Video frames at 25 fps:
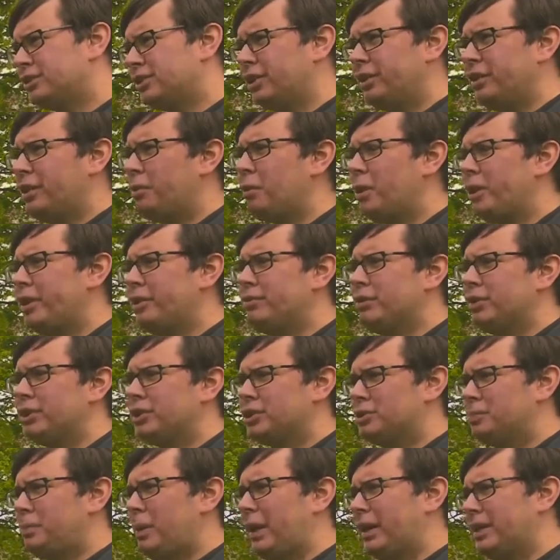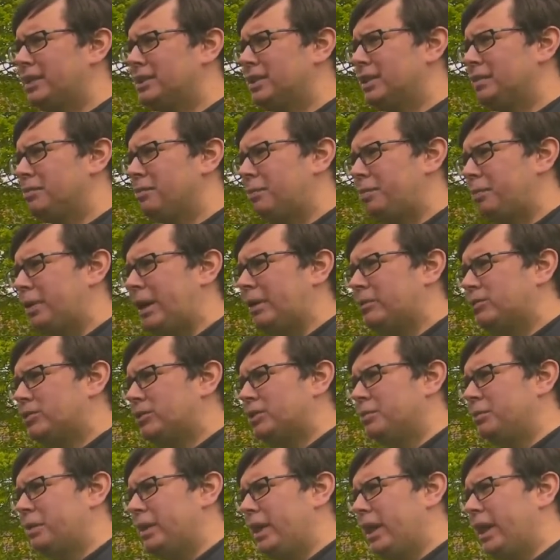So they weren't even expecting perhaps
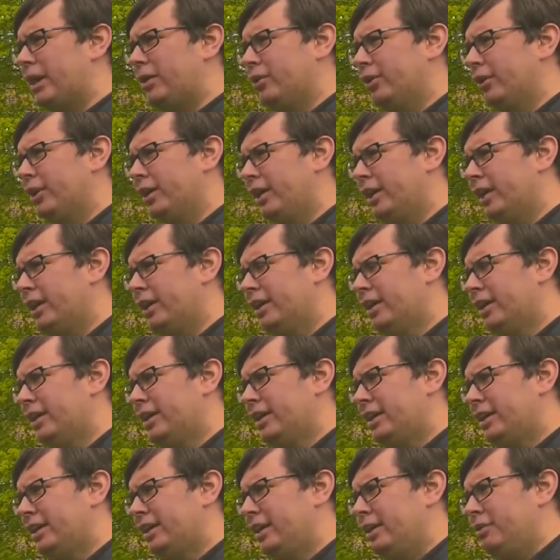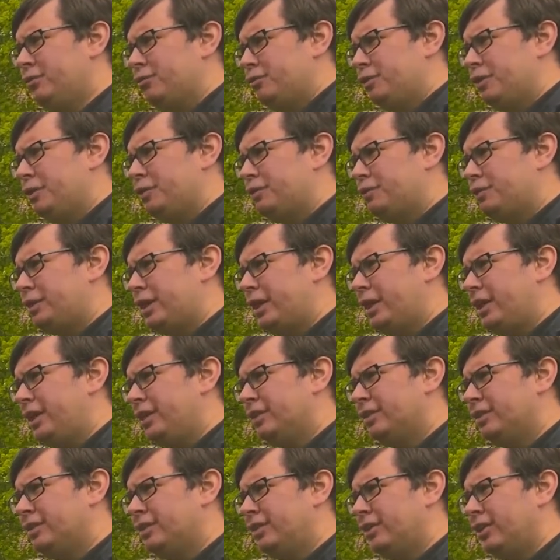to be out there in
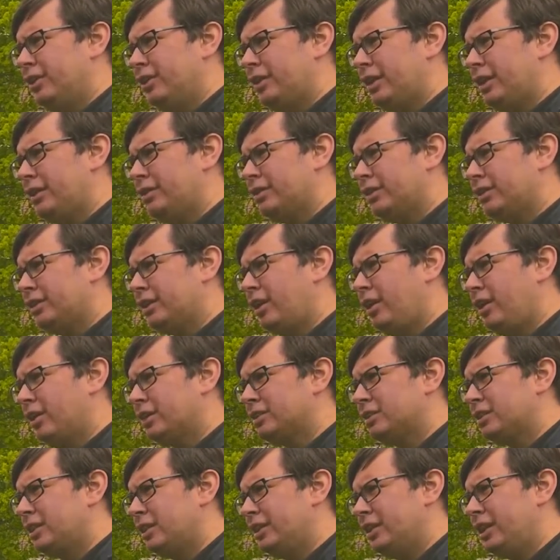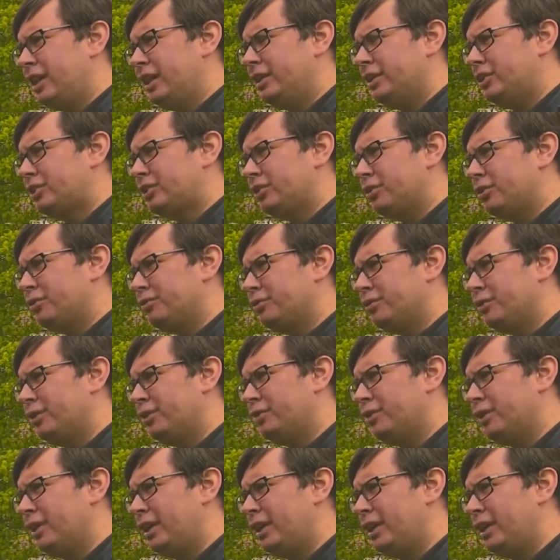15, you know, and then the ghastly nature of the